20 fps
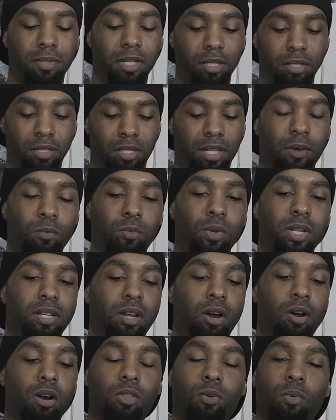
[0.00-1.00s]
I
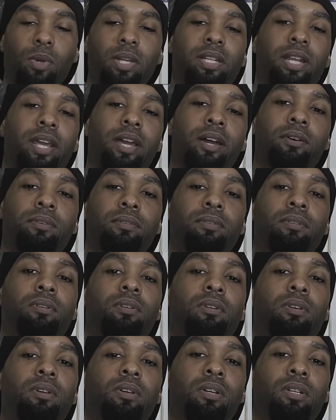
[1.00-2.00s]
went all the way down
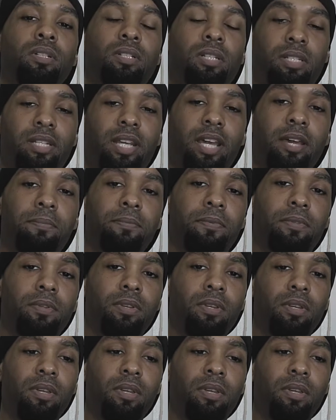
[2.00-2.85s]
to depth,